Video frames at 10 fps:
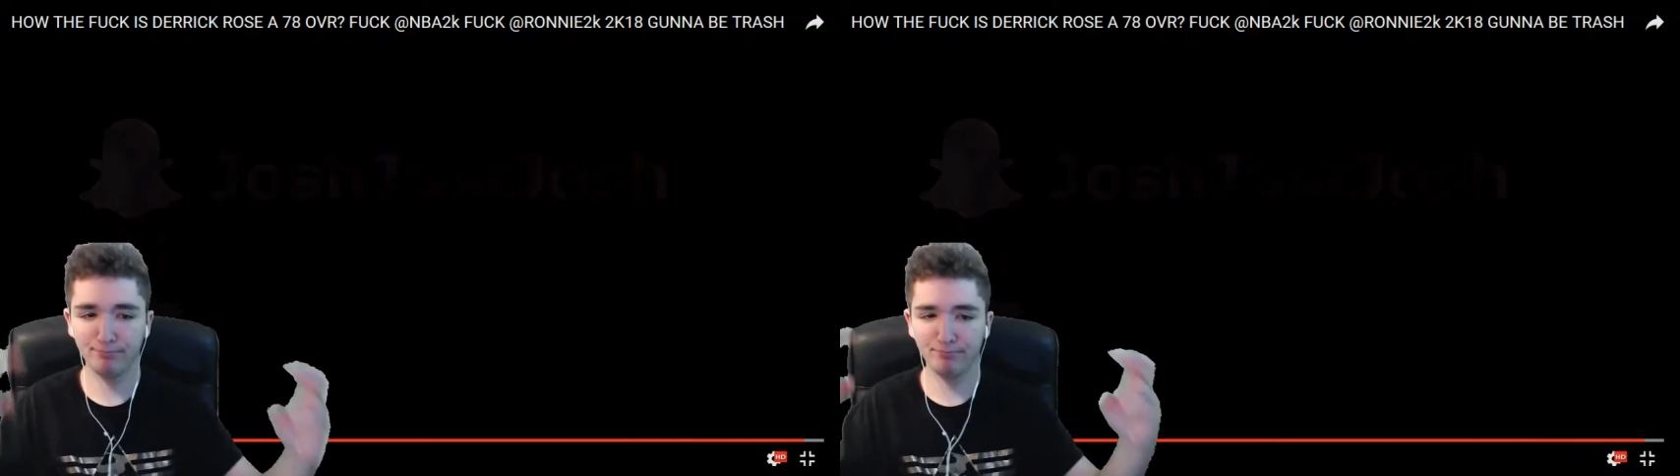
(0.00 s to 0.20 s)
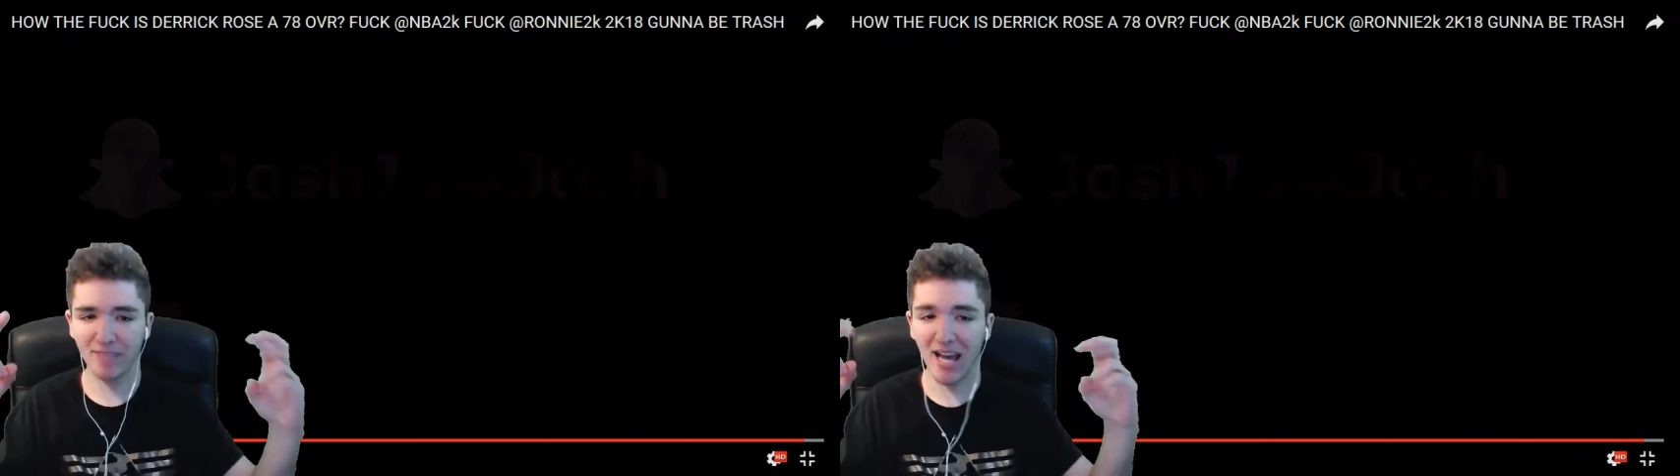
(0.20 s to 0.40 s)

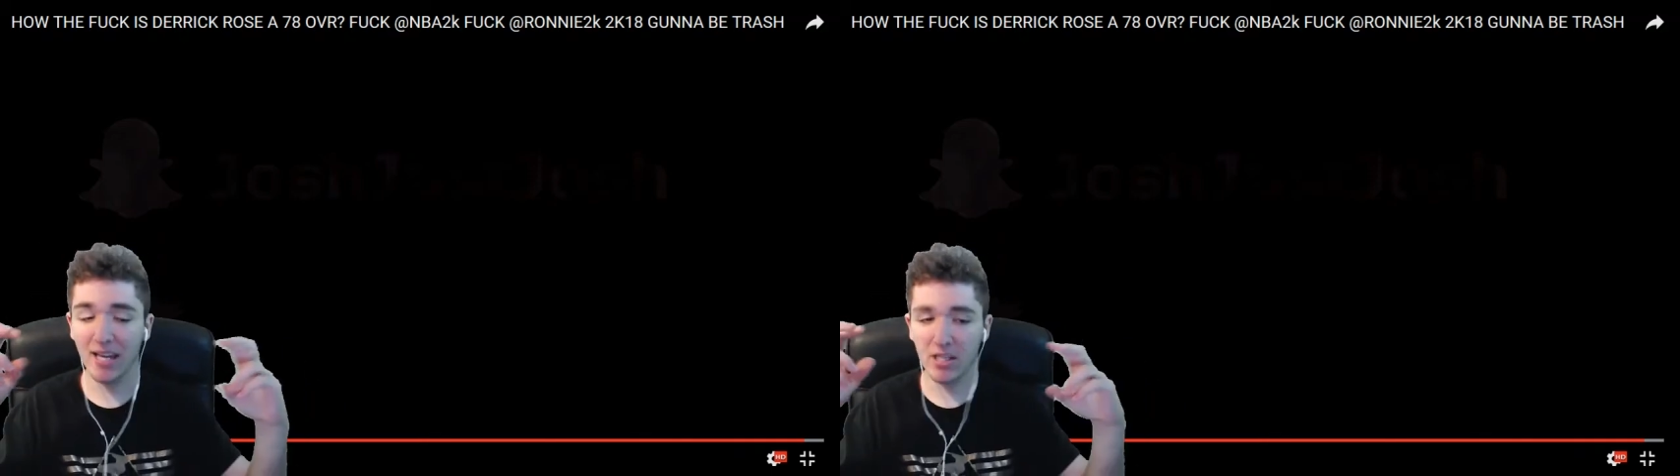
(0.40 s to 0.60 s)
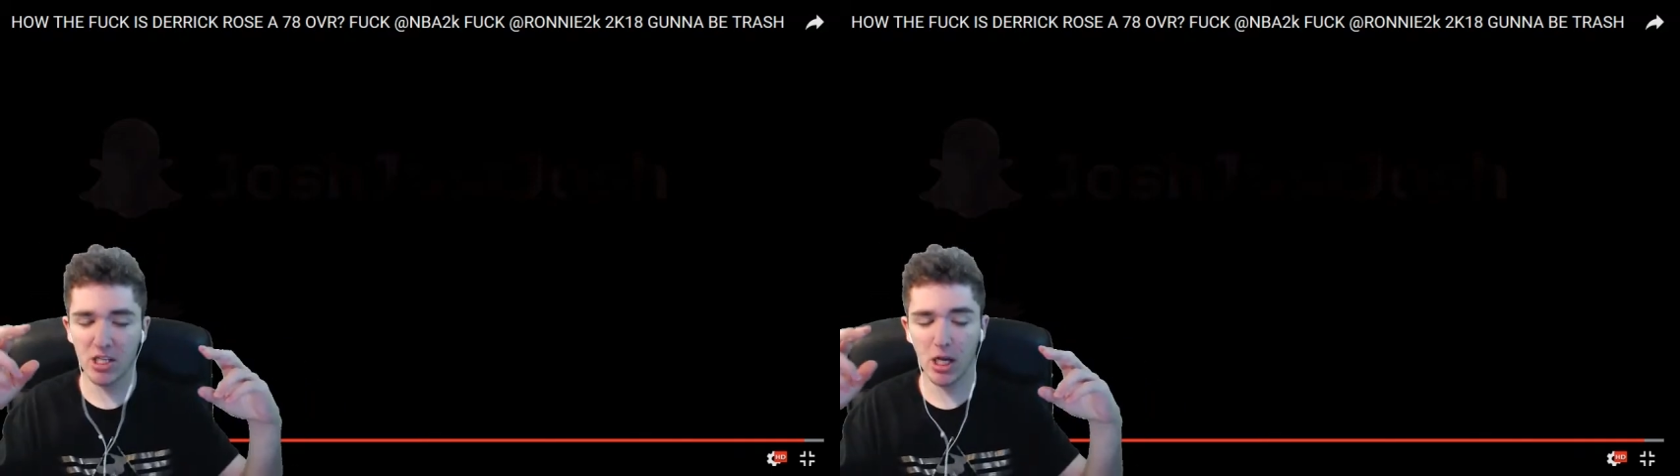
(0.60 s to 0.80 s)
got his
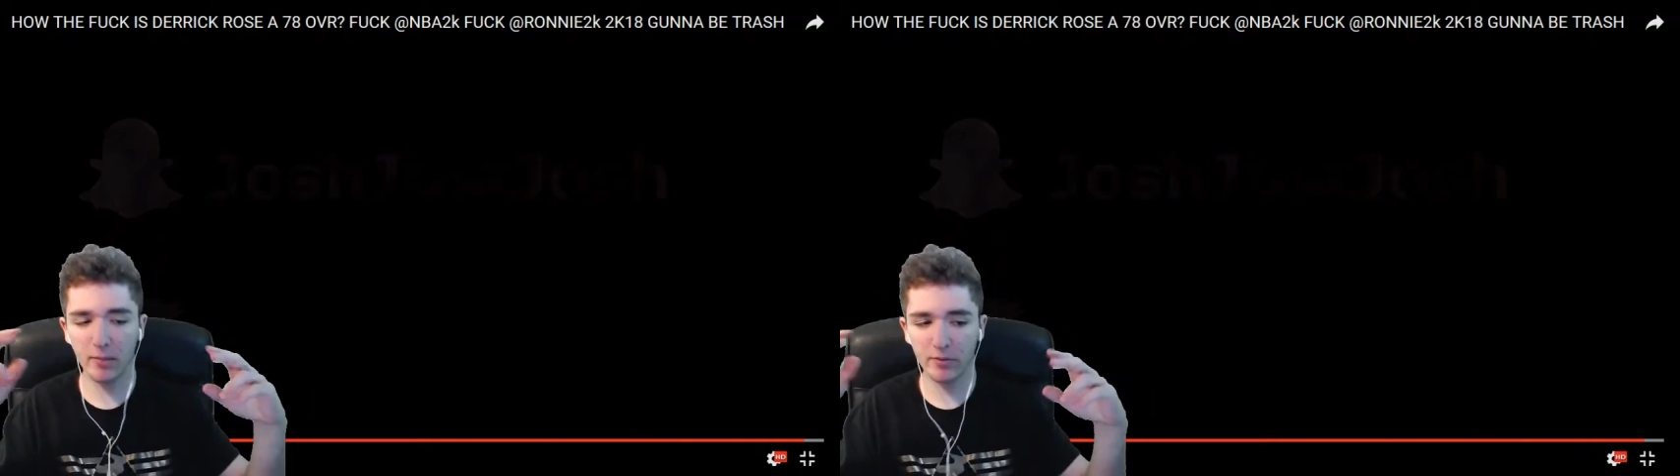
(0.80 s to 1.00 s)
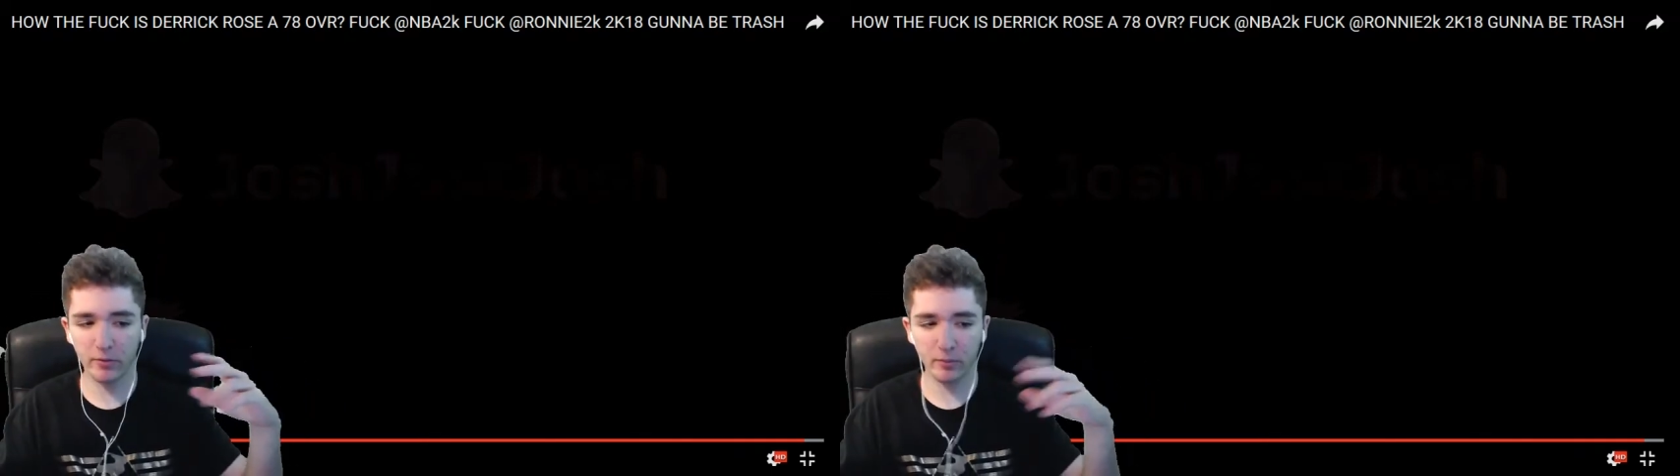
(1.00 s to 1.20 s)
subs
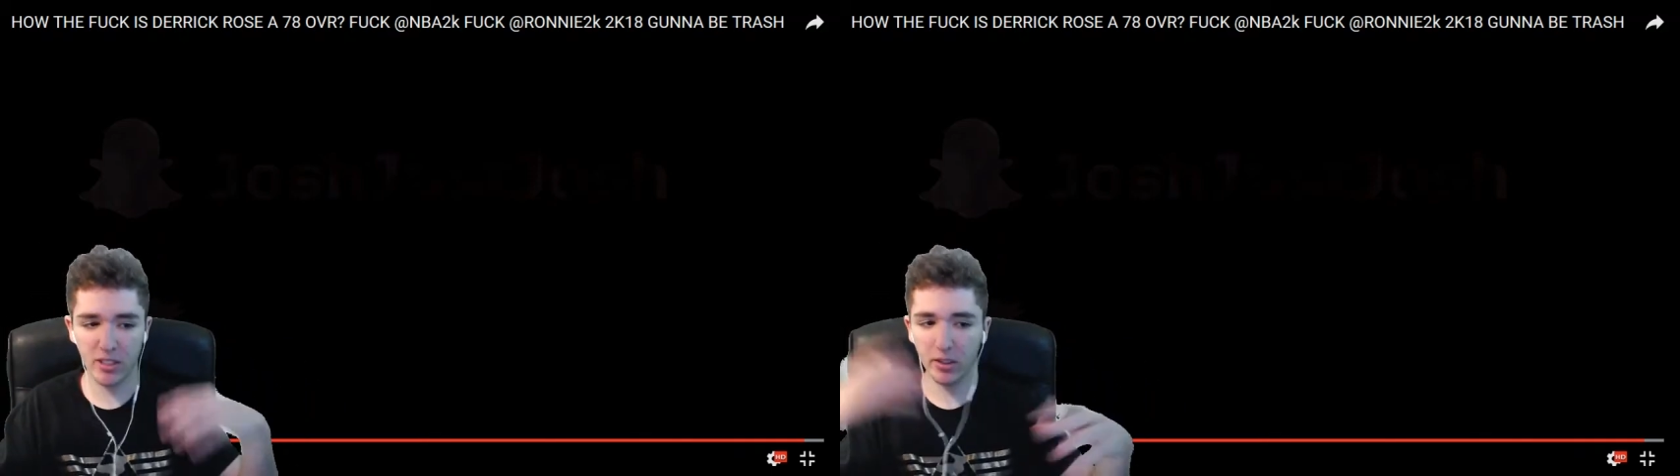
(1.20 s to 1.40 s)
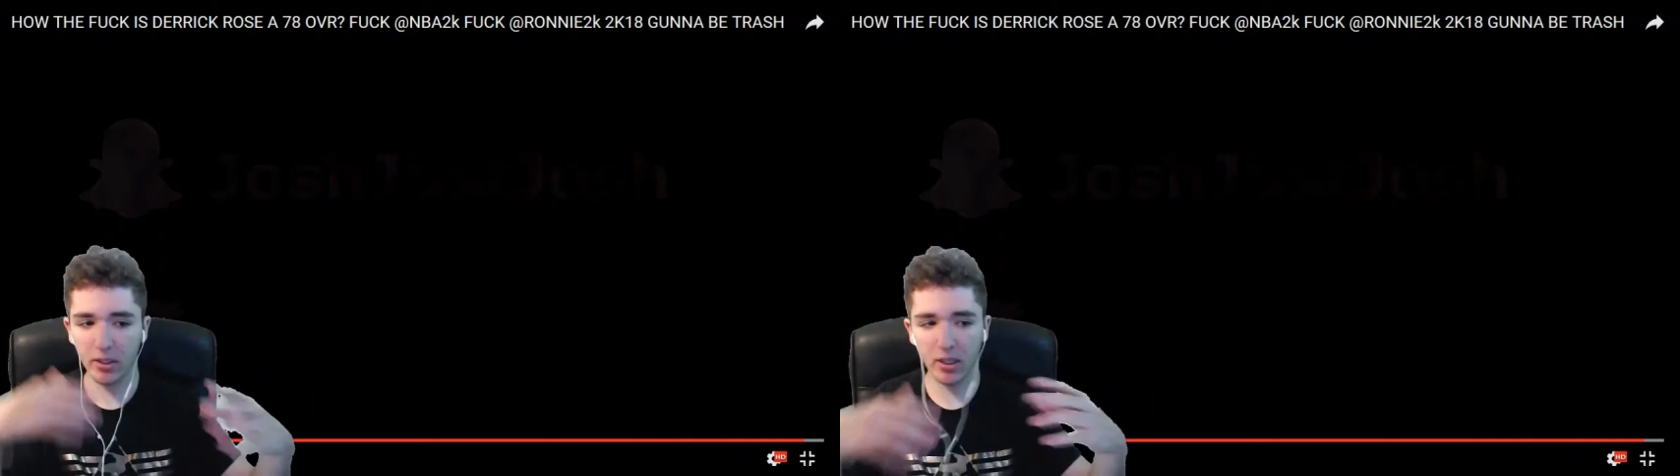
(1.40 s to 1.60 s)
from
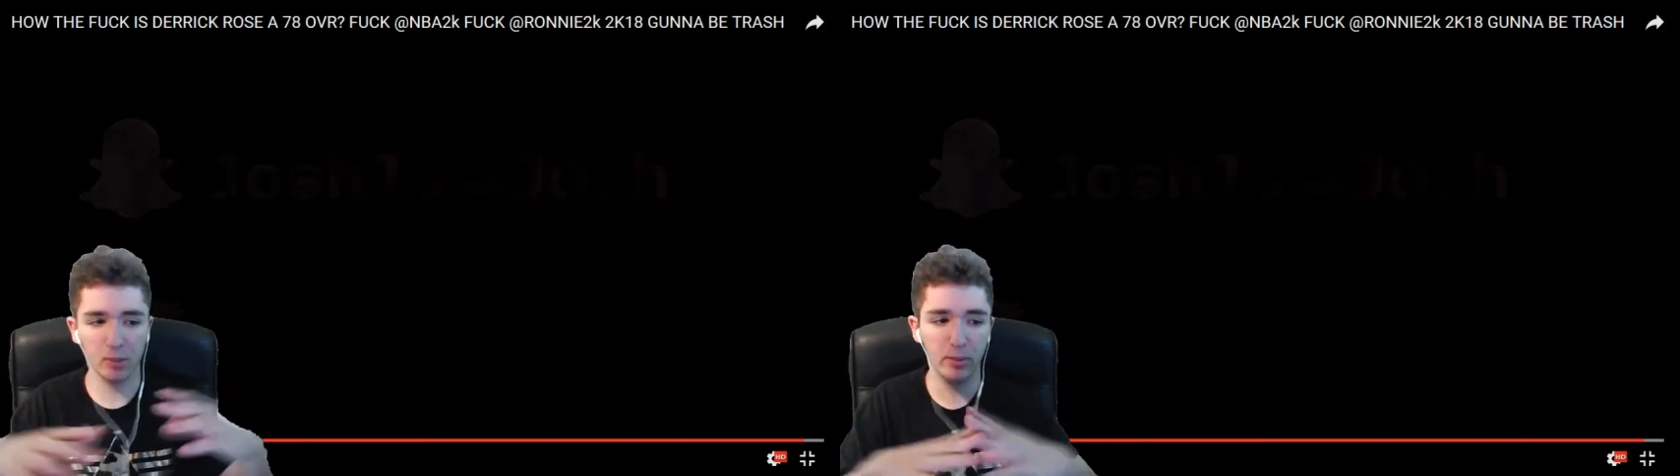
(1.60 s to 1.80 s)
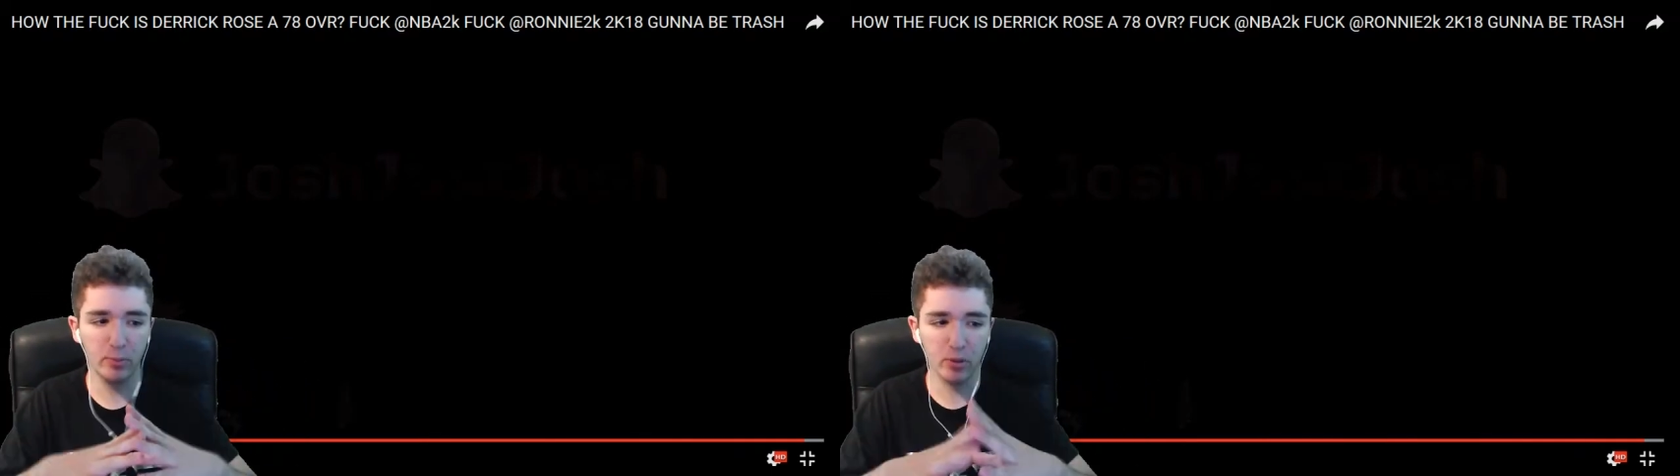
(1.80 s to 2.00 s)
stealing other
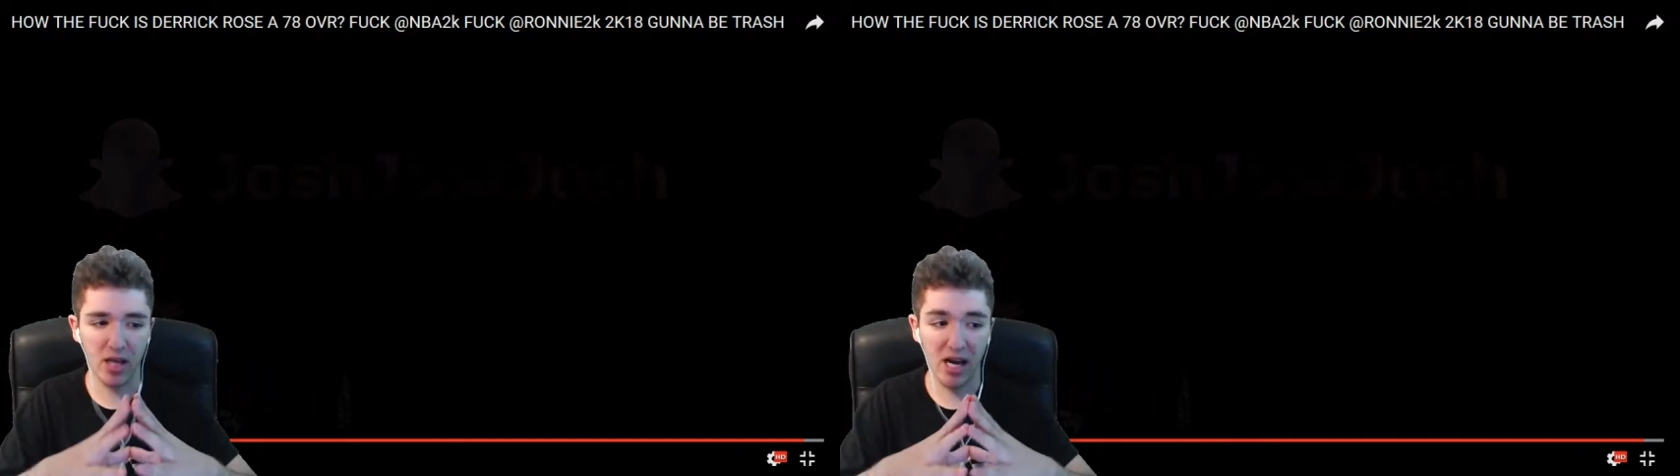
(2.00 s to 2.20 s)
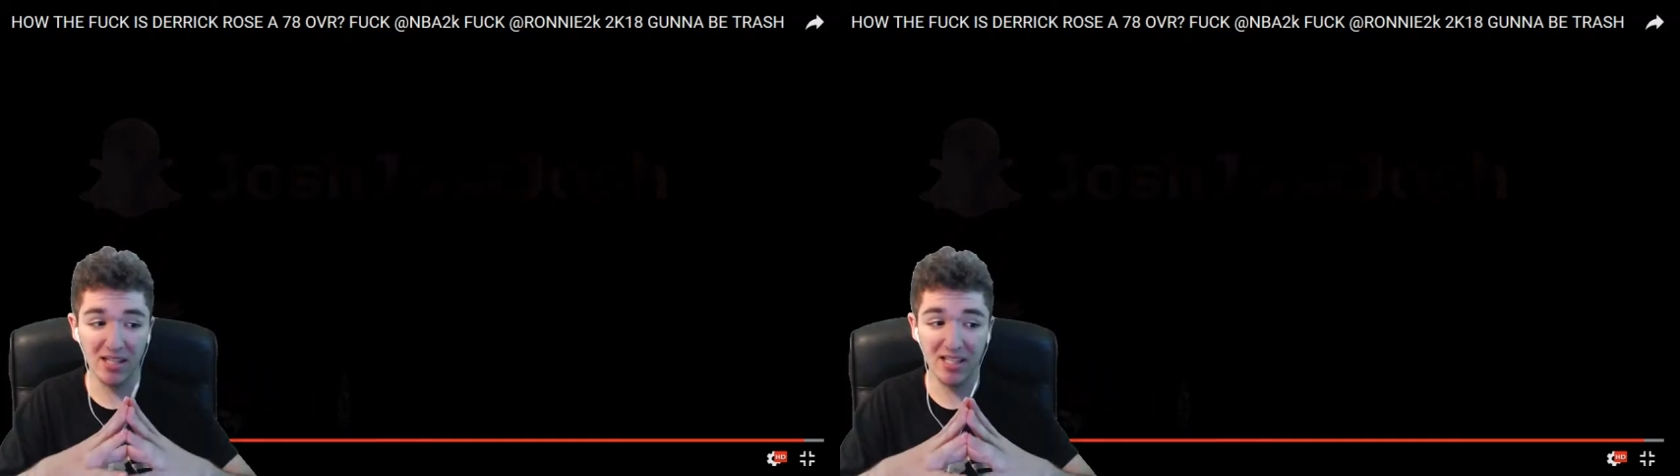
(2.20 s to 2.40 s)
people's
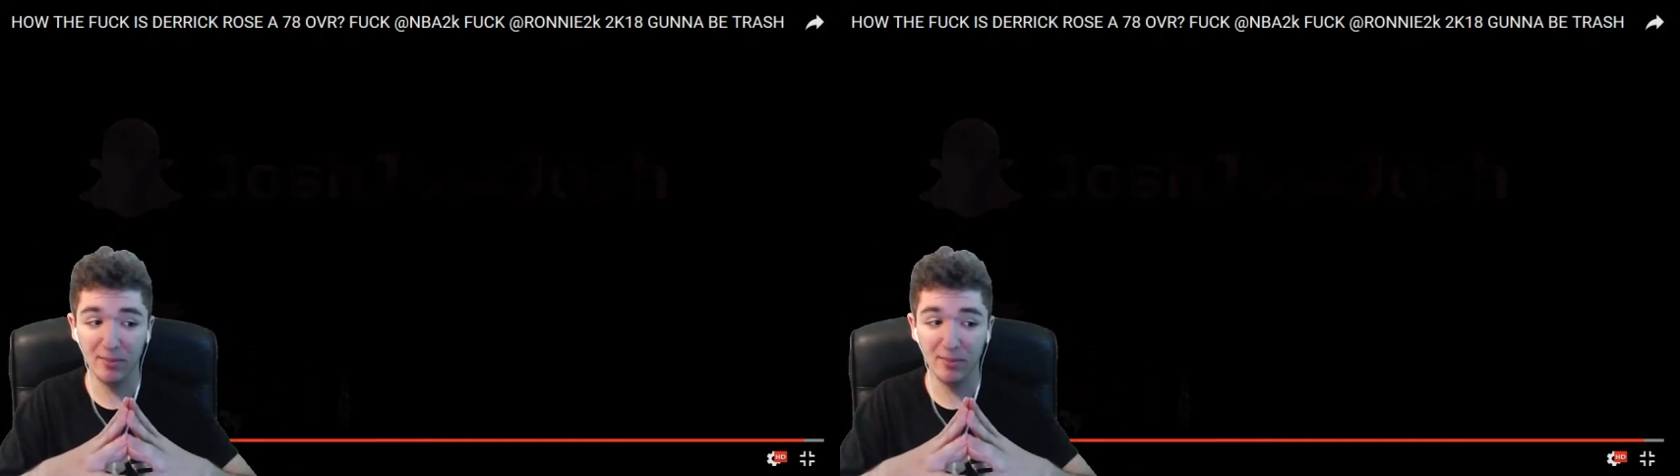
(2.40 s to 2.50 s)
content,